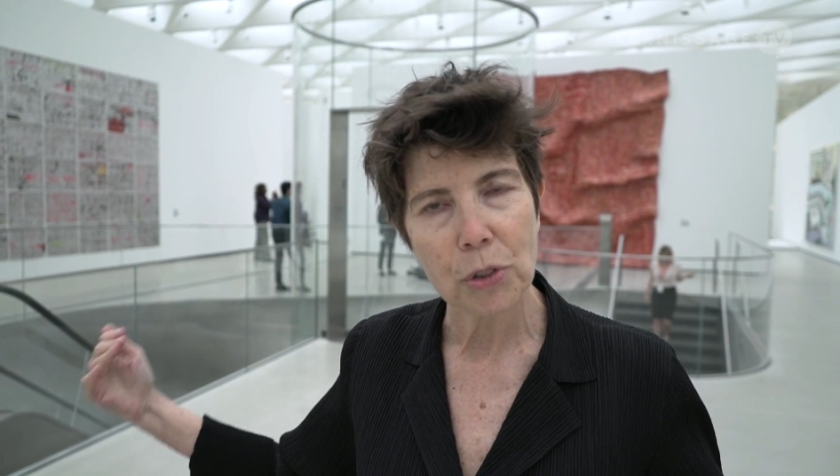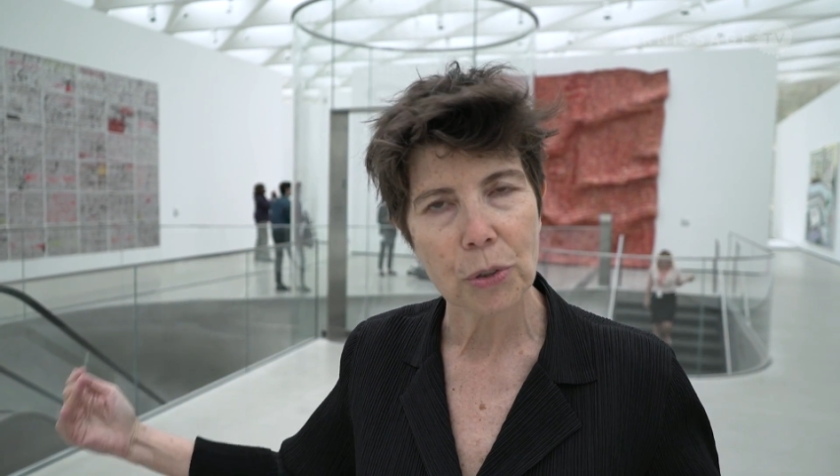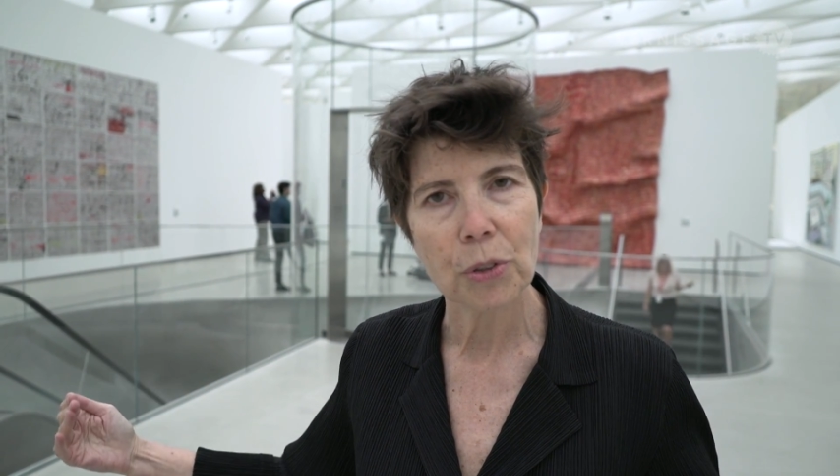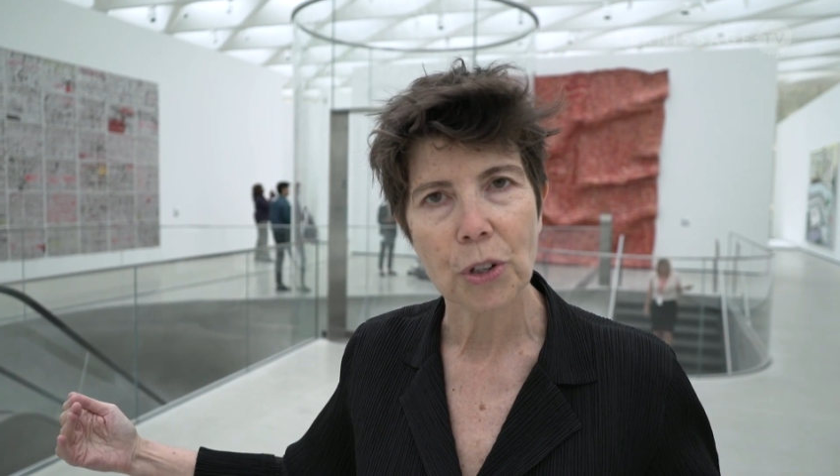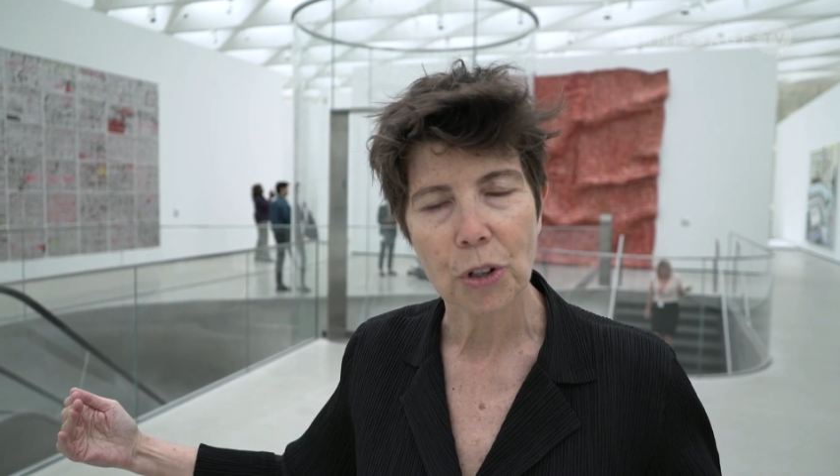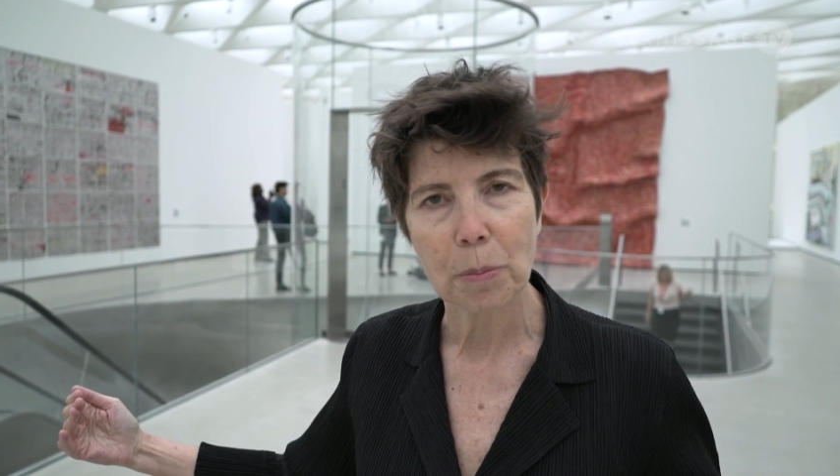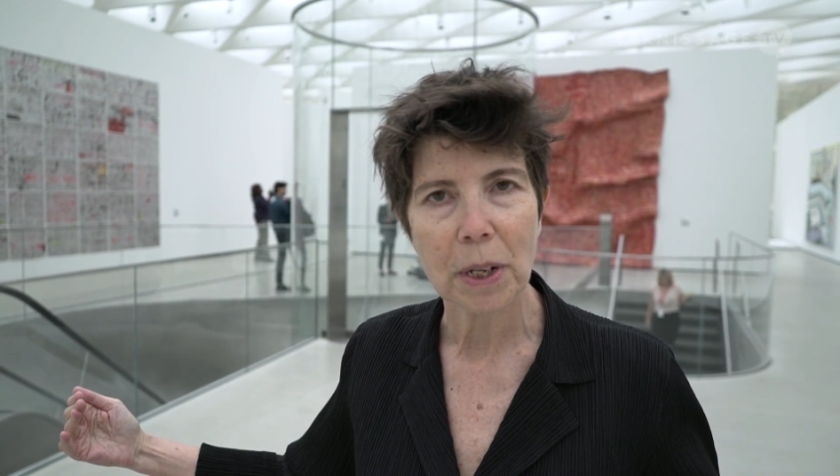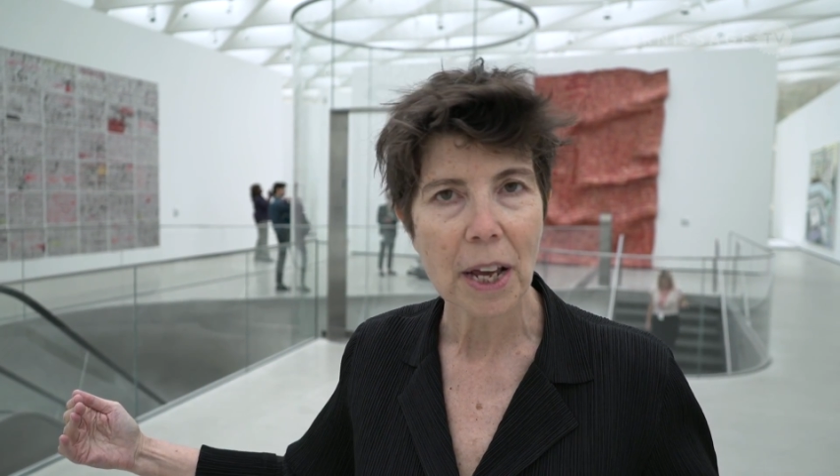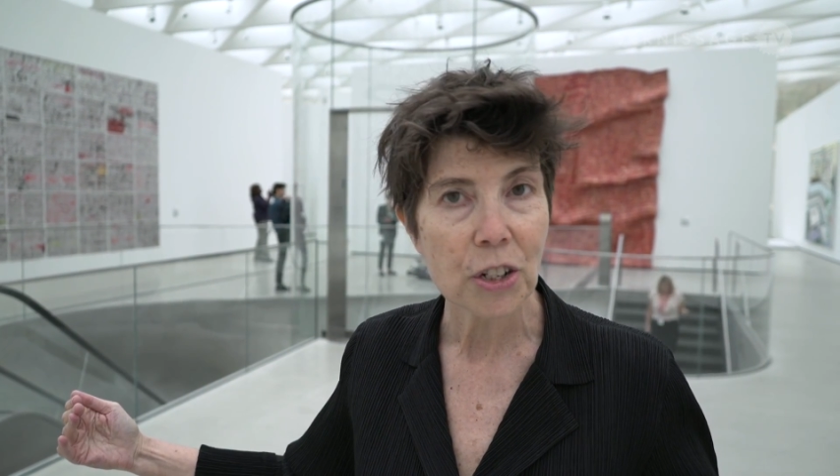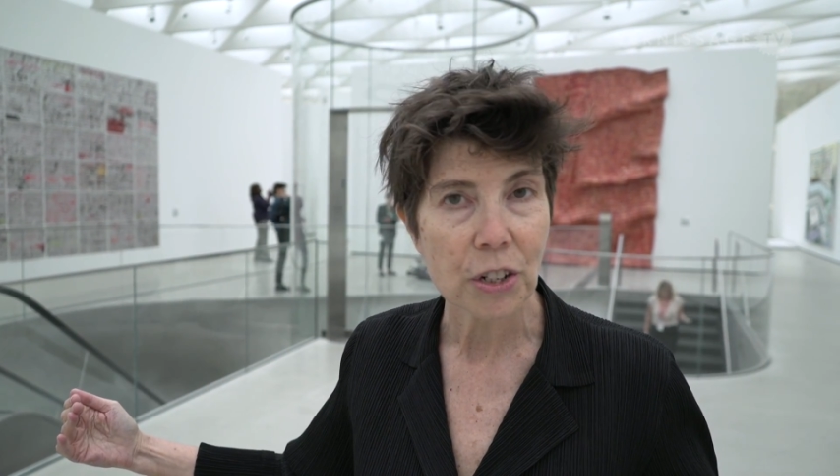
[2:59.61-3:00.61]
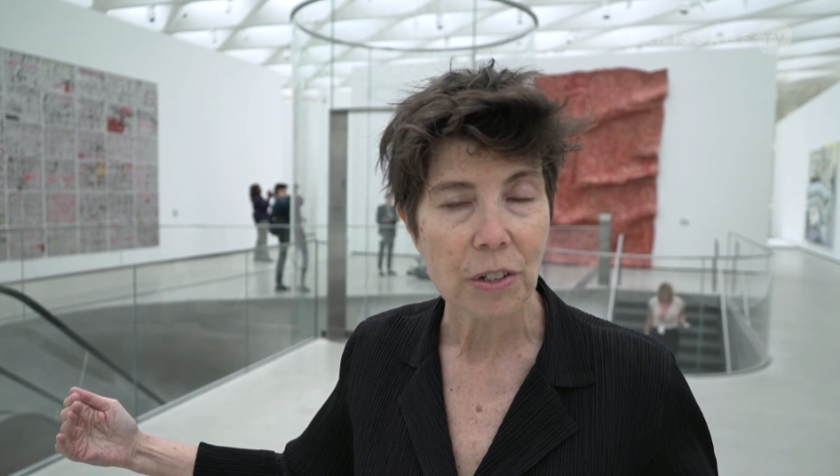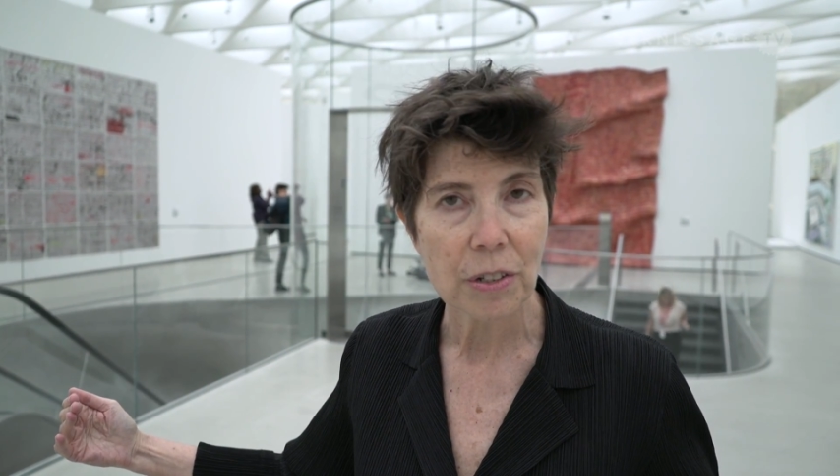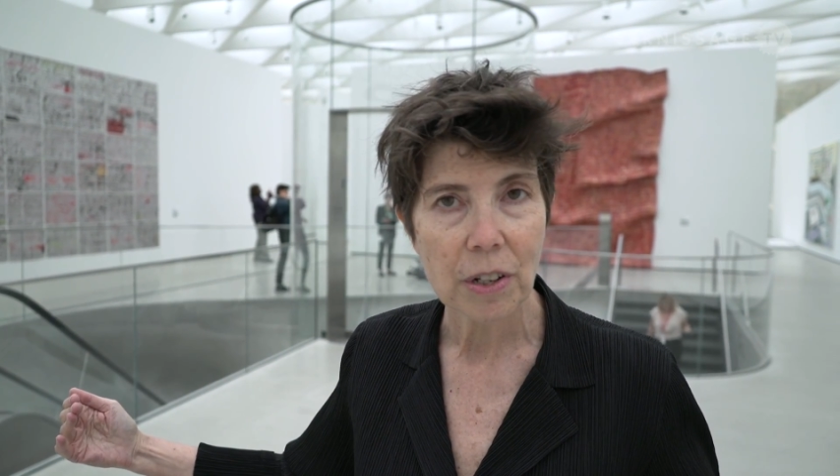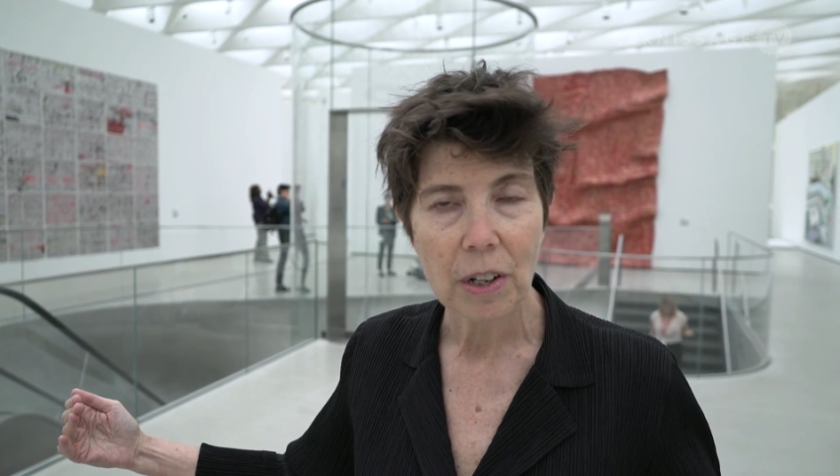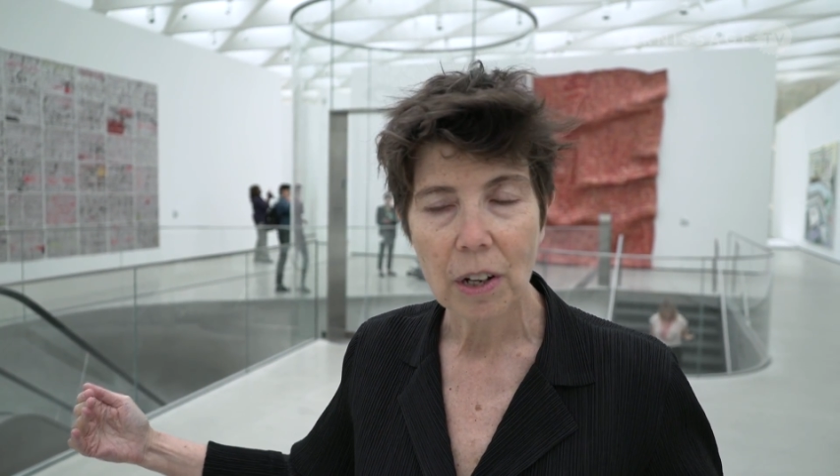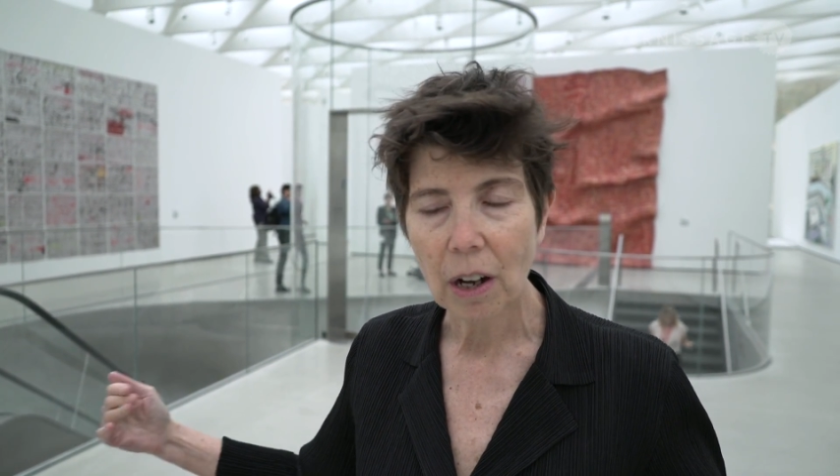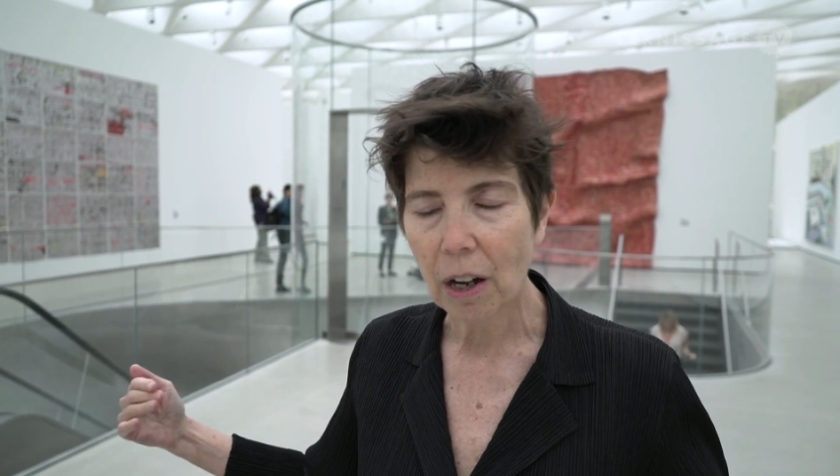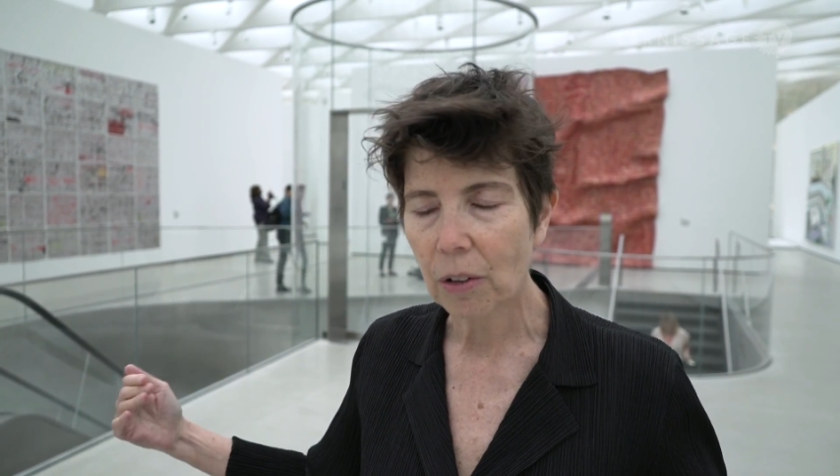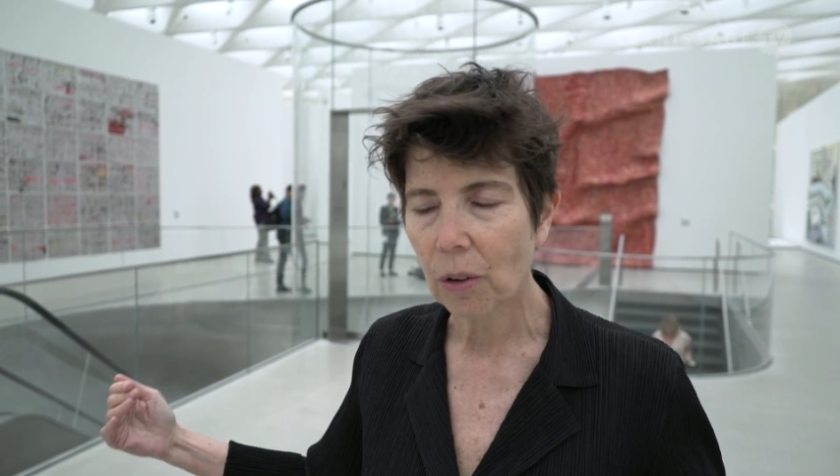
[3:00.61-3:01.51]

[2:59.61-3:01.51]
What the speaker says: to the urban edges on